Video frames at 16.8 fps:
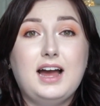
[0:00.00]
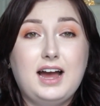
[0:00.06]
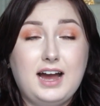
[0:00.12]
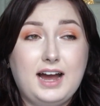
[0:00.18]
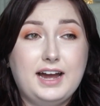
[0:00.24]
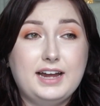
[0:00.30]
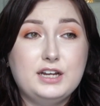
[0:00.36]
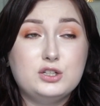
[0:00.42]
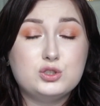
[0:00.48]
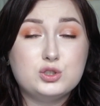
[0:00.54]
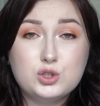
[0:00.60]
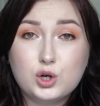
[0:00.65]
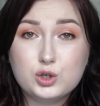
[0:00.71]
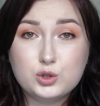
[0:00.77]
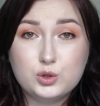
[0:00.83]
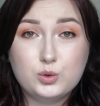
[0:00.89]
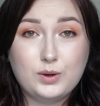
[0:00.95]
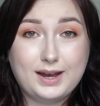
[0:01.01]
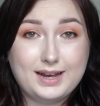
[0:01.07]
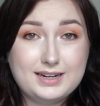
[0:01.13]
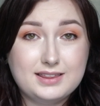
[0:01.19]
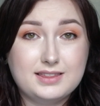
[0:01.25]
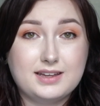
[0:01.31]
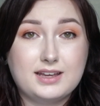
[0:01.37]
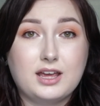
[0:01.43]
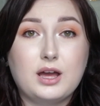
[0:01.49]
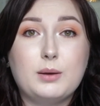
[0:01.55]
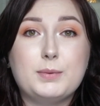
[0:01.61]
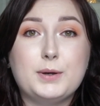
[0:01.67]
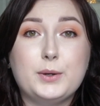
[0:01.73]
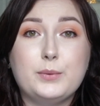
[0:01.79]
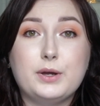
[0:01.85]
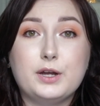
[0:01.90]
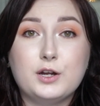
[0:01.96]
I do not know anything
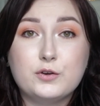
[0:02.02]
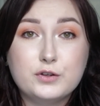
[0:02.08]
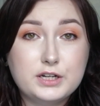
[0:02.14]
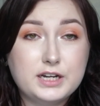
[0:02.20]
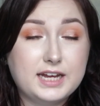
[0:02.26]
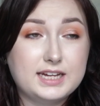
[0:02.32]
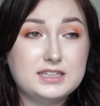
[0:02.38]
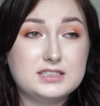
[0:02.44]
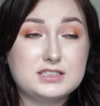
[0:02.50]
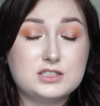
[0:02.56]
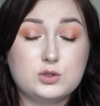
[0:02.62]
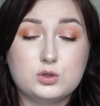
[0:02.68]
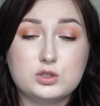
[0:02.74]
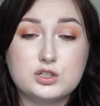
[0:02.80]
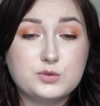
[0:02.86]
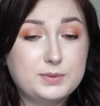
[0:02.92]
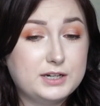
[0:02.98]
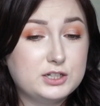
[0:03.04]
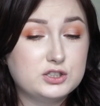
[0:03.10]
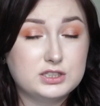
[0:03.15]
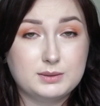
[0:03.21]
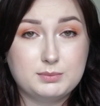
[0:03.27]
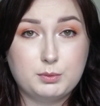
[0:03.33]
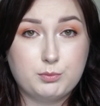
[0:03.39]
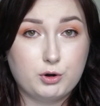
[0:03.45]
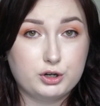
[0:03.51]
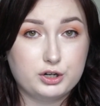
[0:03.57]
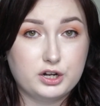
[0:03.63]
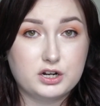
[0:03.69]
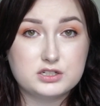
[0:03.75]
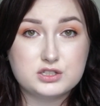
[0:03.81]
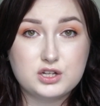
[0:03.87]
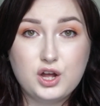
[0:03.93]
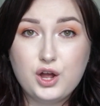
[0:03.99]
about ingredients or special type of
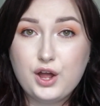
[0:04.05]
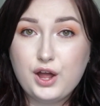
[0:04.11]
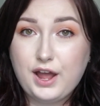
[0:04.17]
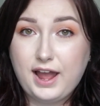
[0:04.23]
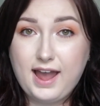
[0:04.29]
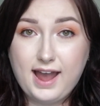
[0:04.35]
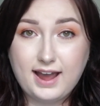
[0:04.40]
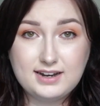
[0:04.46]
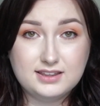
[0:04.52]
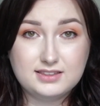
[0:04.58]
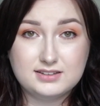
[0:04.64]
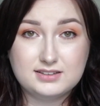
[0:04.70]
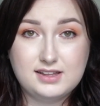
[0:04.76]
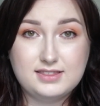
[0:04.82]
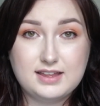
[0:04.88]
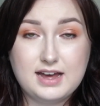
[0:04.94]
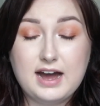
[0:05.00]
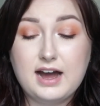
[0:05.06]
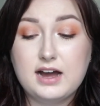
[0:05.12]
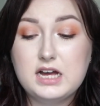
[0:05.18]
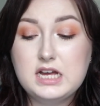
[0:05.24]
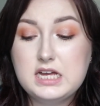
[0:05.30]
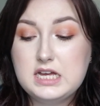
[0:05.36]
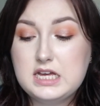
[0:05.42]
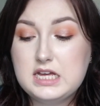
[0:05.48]
products, anything like that.